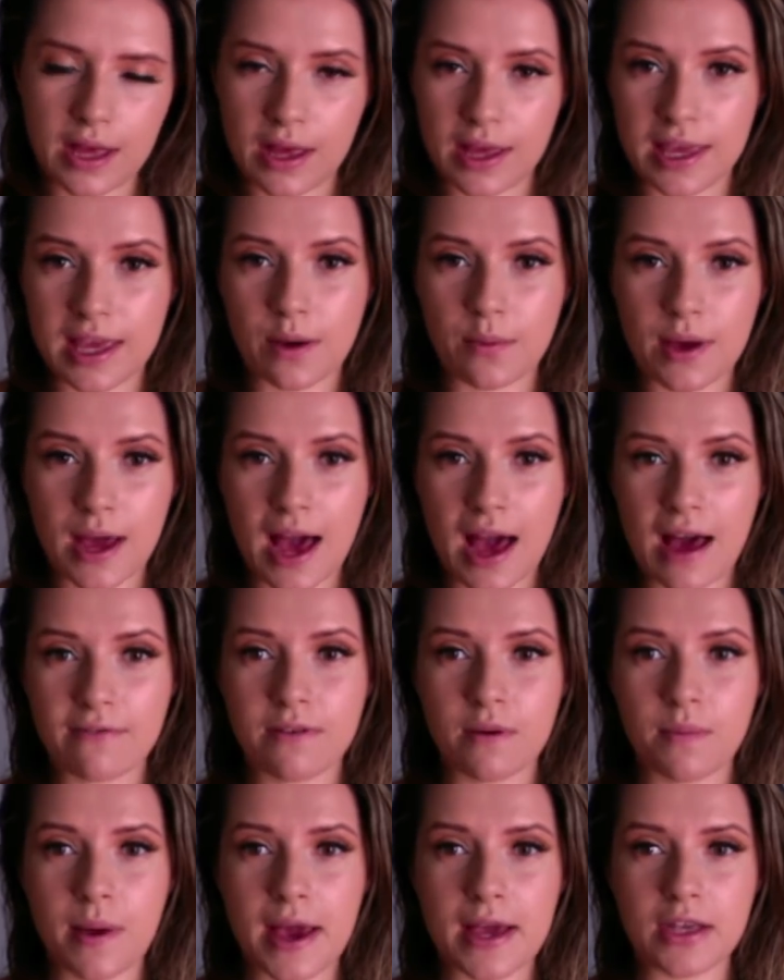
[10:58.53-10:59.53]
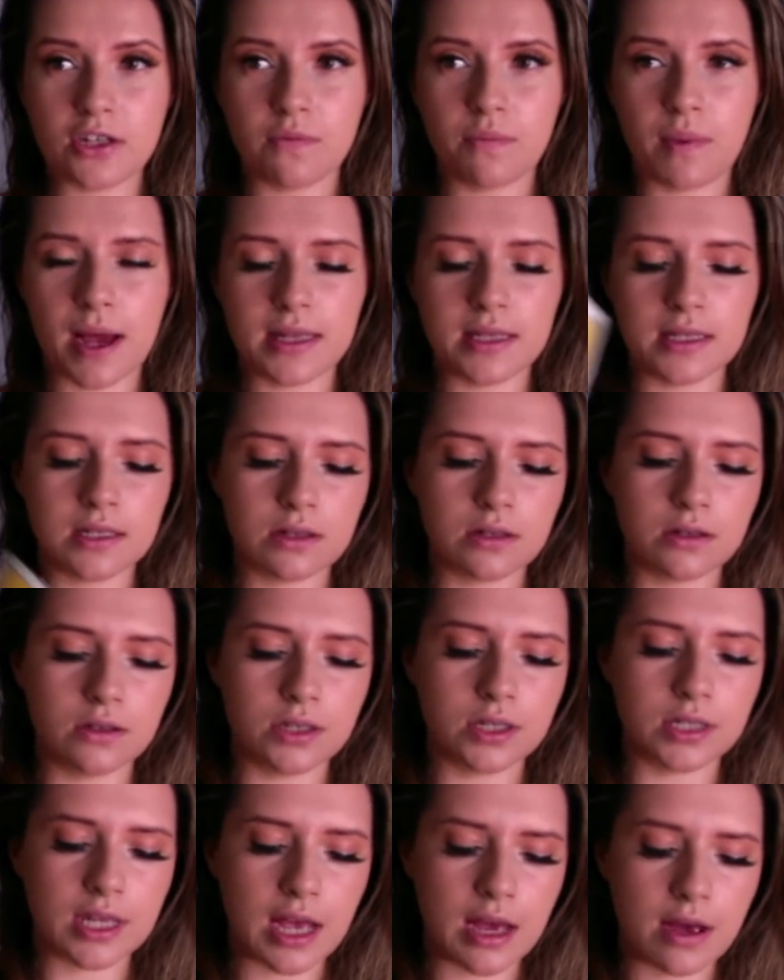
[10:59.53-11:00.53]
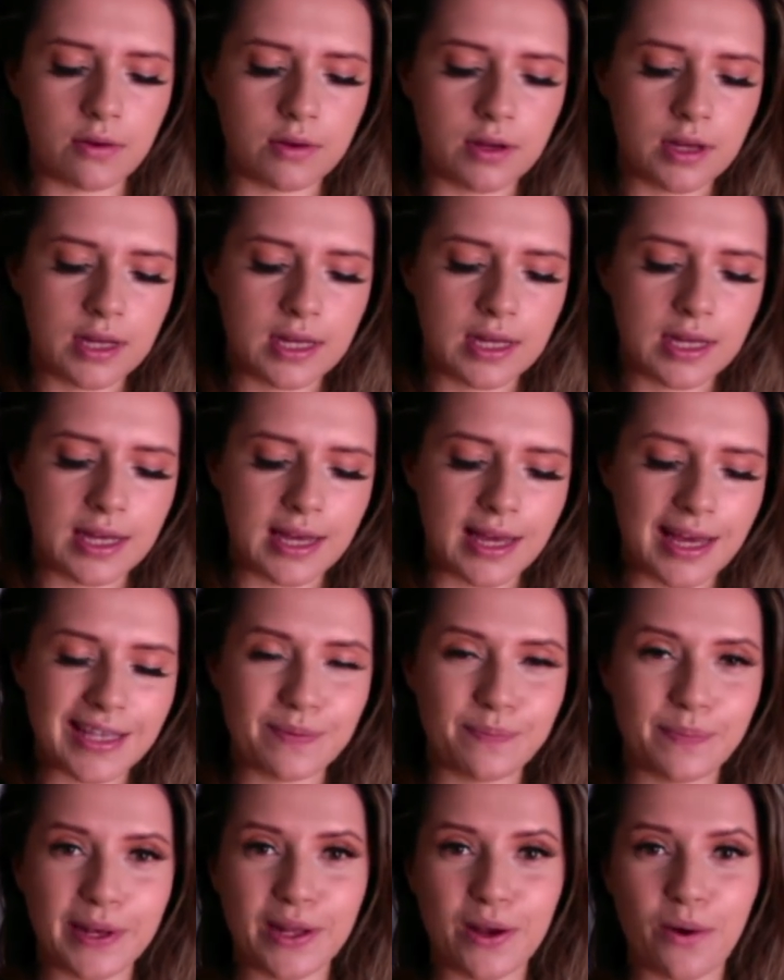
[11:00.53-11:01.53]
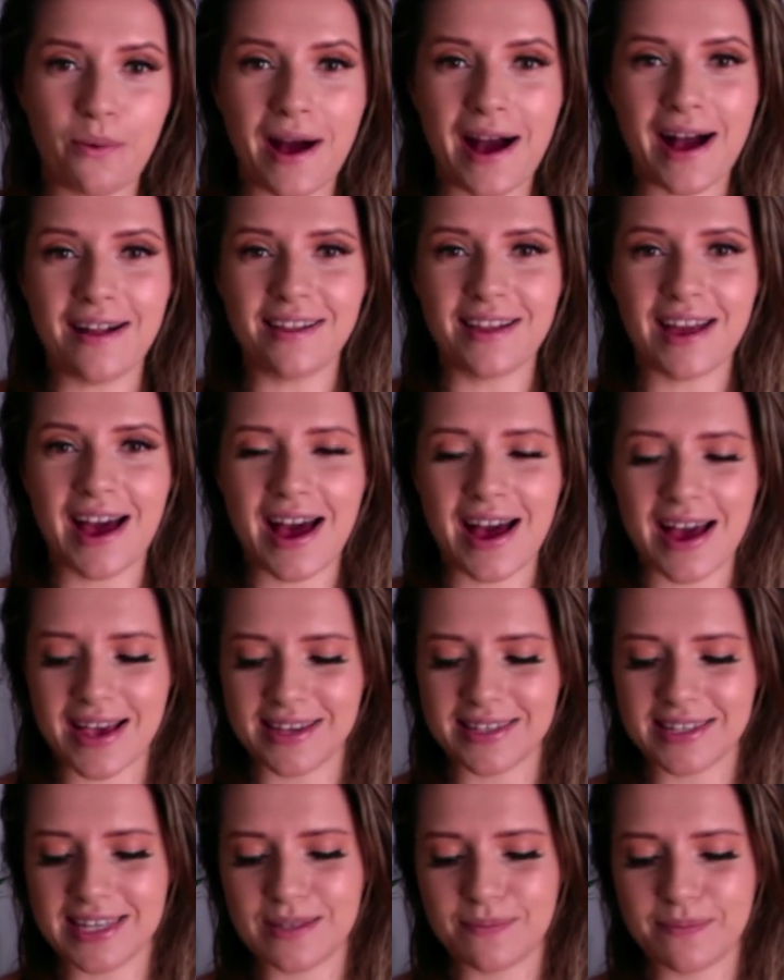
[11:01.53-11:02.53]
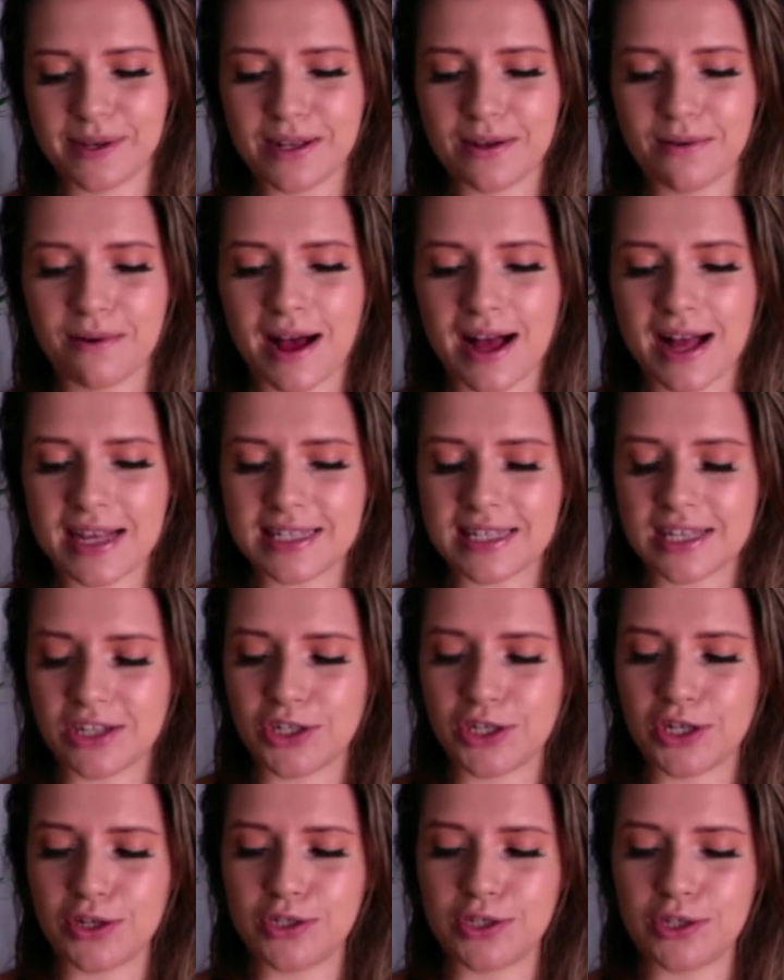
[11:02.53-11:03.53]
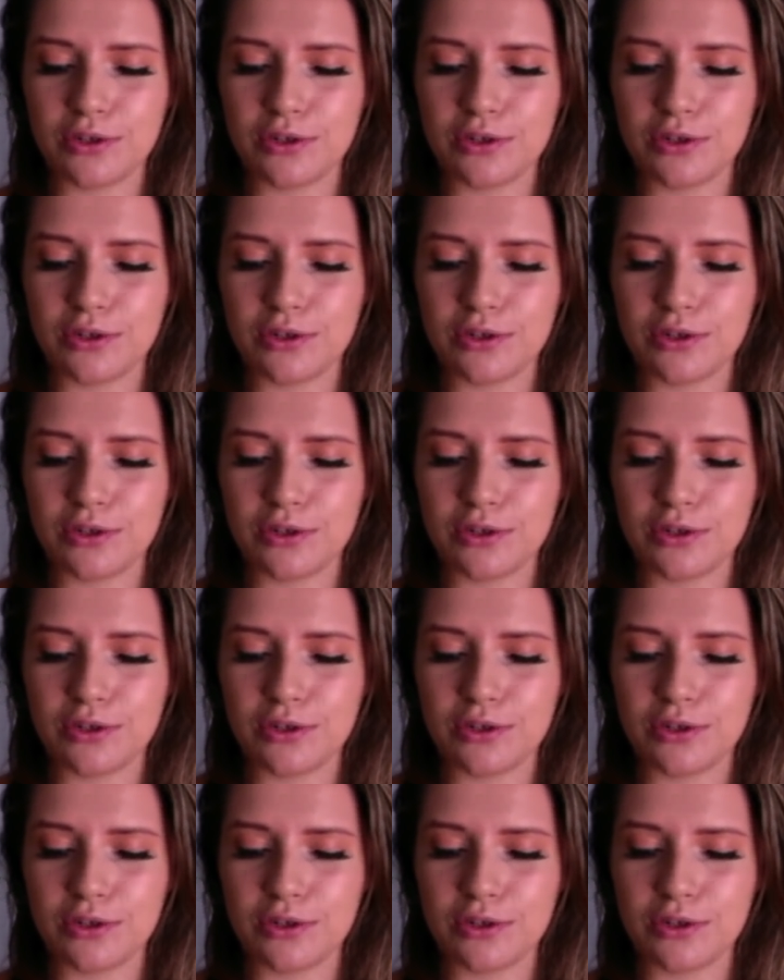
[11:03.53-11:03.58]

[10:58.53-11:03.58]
Yeah, we have a Page of Pentacles. So it's been a while, guys. It's been a while since you two